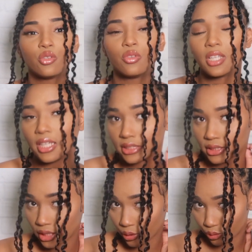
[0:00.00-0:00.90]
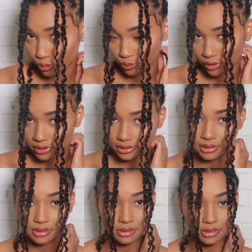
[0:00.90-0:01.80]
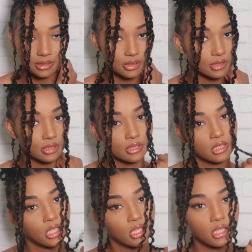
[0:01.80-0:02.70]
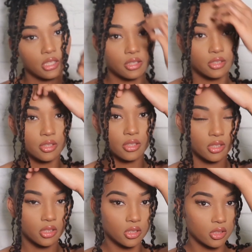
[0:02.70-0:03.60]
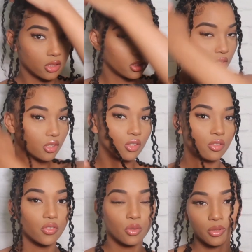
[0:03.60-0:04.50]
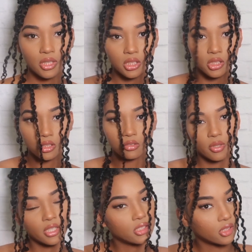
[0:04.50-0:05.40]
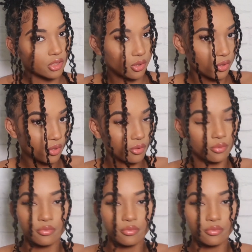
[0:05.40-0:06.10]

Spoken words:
you realize how cute this is. It's just like, for what? Why is this so cute?